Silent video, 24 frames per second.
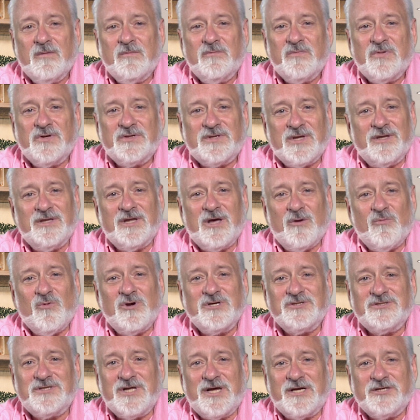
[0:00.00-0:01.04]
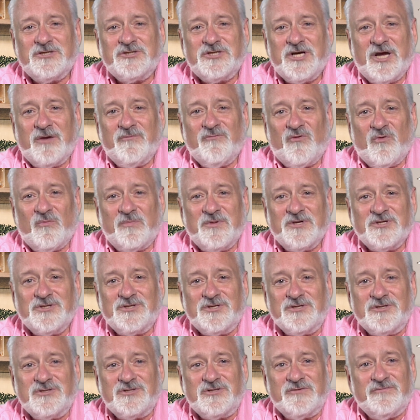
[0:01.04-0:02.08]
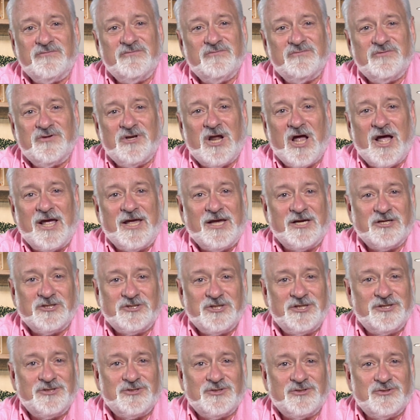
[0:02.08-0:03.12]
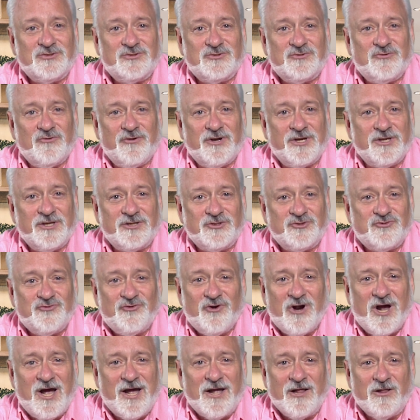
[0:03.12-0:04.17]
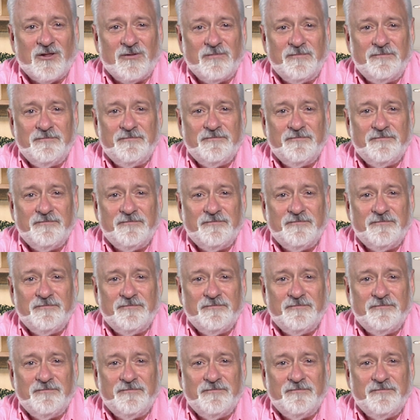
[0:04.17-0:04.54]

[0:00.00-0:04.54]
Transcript: But then there was that shameful business of denying Jesus during his trial.